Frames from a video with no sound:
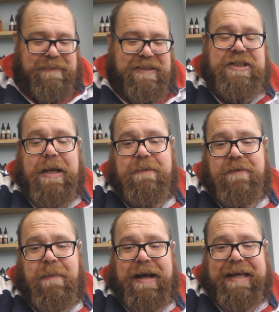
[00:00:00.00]

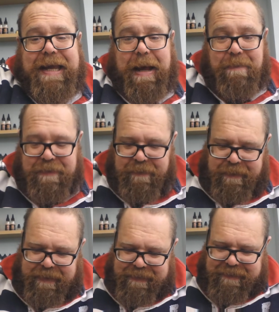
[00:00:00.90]
misshaped my cap
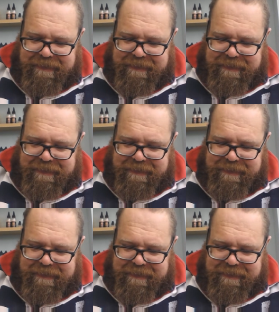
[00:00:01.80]
doing it.